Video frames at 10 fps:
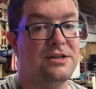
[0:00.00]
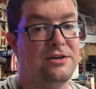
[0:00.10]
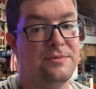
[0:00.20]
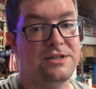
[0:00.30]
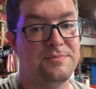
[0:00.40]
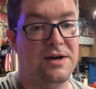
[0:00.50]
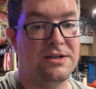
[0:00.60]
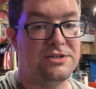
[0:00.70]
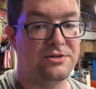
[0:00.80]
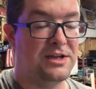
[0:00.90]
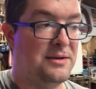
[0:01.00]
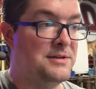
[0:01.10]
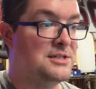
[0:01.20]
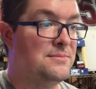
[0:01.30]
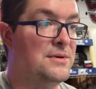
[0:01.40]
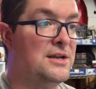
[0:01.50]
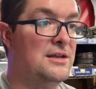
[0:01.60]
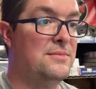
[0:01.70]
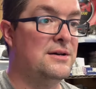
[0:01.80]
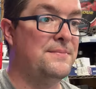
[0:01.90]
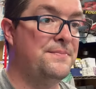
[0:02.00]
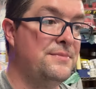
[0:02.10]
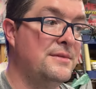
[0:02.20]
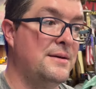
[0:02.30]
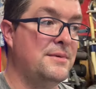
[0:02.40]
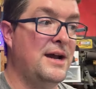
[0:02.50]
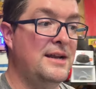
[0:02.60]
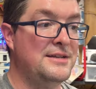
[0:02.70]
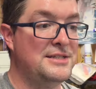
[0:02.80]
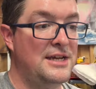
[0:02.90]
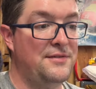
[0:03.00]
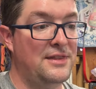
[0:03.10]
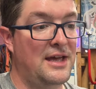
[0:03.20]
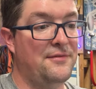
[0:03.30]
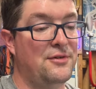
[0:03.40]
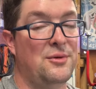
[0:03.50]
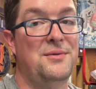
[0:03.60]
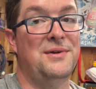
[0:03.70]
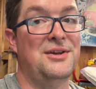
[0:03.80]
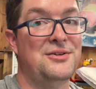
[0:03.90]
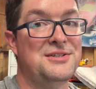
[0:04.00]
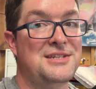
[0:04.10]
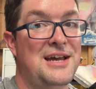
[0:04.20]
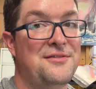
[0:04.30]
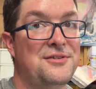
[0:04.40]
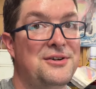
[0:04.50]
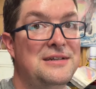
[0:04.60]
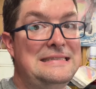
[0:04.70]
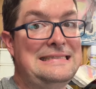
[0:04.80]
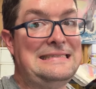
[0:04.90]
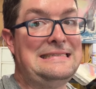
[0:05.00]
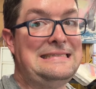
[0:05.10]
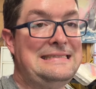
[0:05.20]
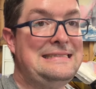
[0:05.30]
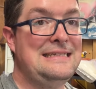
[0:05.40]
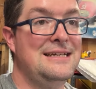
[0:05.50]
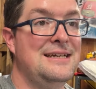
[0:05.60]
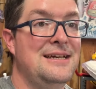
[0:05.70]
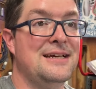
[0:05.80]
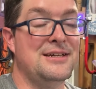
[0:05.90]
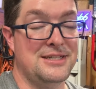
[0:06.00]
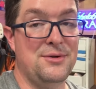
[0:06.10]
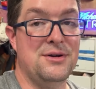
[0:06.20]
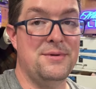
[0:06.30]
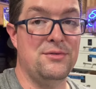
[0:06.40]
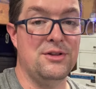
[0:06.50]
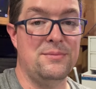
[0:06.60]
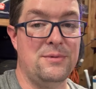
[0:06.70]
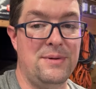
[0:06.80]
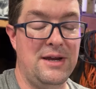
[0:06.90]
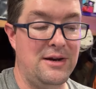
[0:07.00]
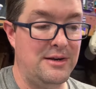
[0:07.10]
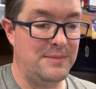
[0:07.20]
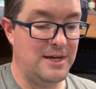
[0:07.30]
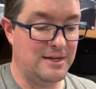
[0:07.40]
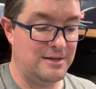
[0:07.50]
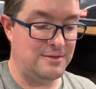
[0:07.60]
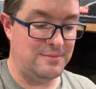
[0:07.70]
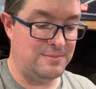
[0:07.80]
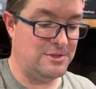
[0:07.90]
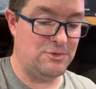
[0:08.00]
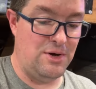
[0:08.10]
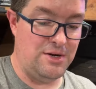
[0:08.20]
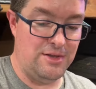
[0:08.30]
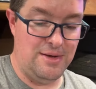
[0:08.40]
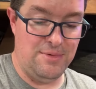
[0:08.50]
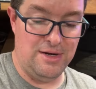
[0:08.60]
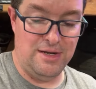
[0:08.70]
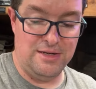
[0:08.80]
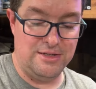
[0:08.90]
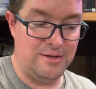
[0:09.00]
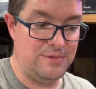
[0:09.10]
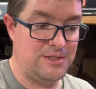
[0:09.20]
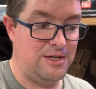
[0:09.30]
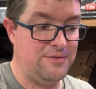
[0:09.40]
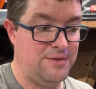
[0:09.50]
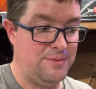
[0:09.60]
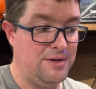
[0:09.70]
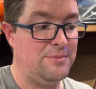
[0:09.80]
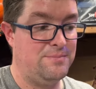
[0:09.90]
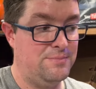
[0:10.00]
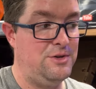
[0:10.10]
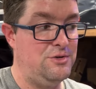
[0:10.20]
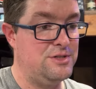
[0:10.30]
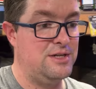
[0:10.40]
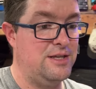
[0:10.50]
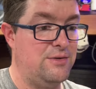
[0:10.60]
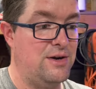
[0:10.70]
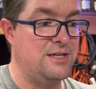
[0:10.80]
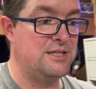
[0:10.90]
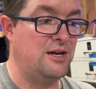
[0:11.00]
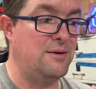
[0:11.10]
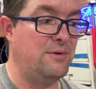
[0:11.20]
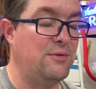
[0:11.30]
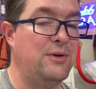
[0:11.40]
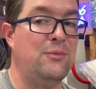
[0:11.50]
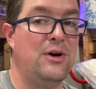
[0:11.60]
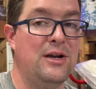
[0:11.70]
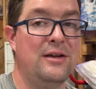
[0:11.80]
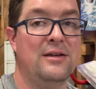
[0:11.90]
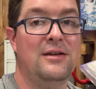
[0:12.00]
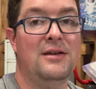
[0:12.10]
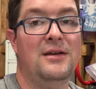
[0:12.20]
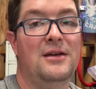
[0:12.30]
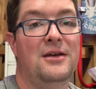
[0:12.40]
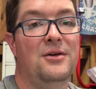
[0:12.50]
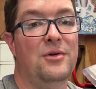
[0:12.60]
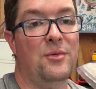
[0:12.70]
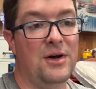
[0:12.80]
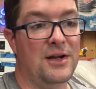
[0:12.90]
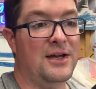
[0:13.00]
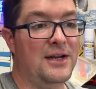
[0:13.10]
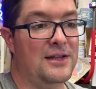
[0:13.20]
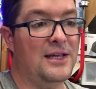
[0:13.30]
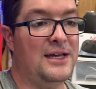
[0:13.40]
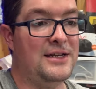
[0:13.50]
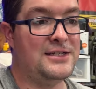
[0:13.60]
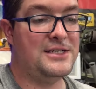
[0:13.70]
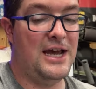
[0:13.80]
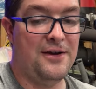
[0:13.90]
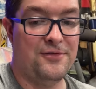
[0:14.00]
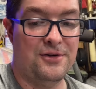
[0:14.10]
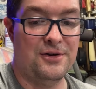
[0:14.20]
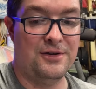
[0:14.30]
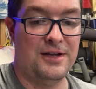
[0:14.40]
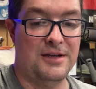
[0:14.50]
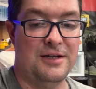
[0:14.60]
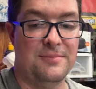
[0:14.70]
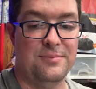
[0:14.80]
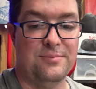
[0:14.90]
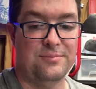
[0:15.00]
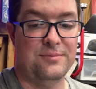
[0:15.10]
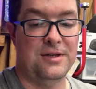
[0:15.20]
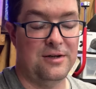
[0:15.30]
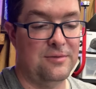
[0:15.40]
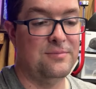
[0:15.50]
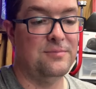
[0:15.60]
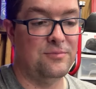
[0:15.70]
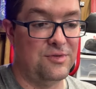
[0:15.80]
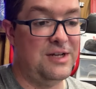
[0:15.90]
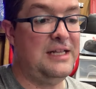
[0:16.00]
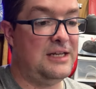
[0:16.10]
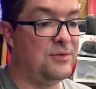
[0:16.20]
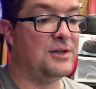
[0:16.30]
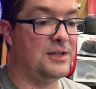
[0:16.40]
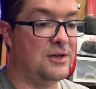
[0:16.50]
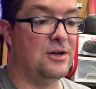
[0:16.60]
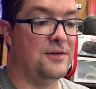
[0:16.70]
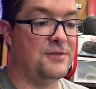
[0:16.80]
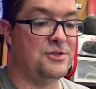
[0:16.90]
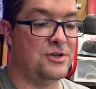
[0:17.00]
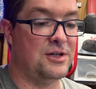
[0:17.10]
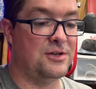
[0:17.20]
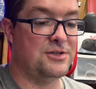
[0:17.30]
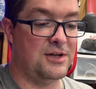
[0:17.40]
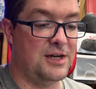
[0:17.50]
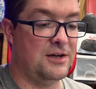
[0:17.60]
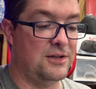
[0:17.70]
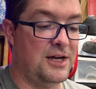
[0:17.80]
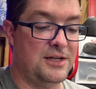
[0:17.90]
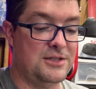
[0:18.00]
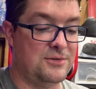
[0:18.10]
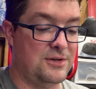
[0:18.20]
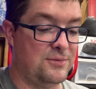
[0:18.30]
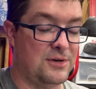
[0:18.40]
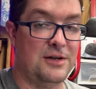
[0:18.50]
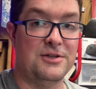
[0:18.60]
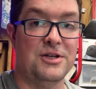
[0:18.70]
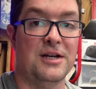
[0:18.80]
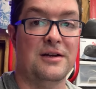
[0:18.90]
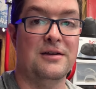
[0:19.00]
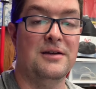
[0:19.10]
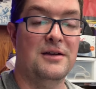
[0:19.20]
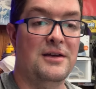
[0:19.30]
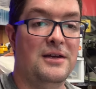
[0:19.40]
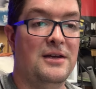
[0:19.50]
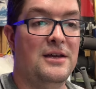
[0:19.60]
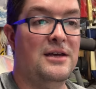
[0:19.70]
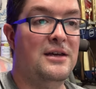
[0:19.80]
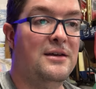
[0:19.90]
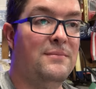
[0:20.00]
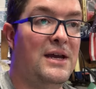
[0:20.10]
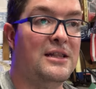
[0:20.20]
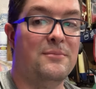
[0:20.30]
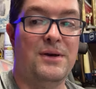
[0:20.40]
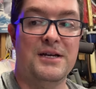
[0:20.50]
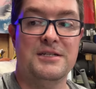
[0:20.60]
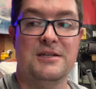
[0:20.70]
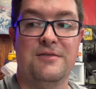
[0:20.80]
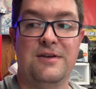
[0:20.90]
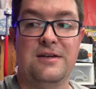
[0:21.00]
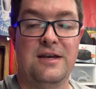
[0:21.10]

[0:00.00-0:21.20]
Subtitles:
I know my sponsor gave me some money, but I'm kind of saving that for when we go to Stafford. Because I want to be really prepared. I'm not going to squander that money on dumb stuff. I'm going to use it on the race car, but we want to kind of land at Stafford and end up, you know, really, really good off the trailer. So I held on to it, and we're going to try to make the best of it.